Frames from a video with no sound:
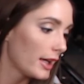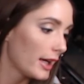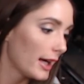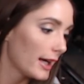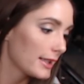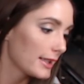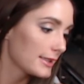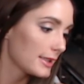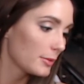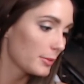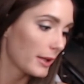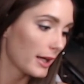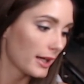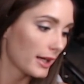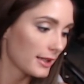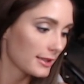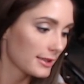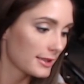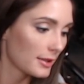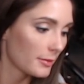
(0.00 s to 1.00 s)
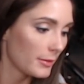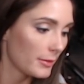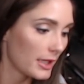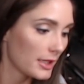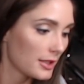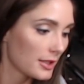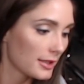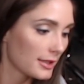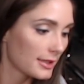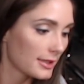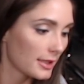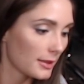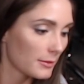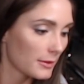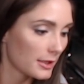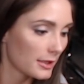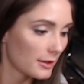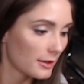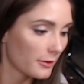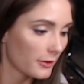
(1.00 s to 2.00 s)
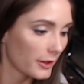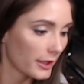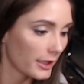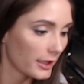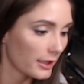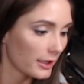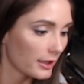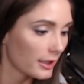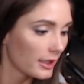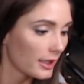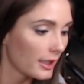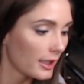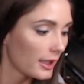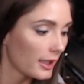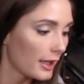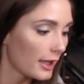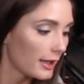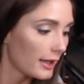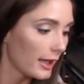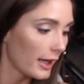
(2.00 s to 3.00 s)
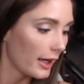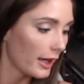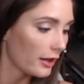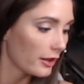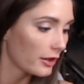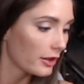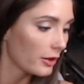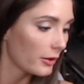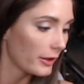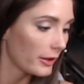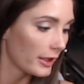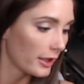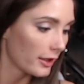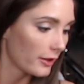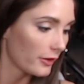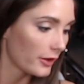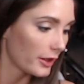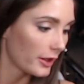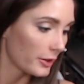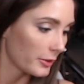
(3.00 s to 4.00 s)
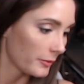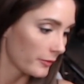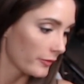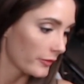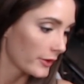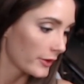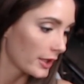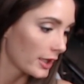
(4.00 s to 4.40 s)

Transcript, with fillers: As he passed, the mages seemed to deflate, the air going out of him.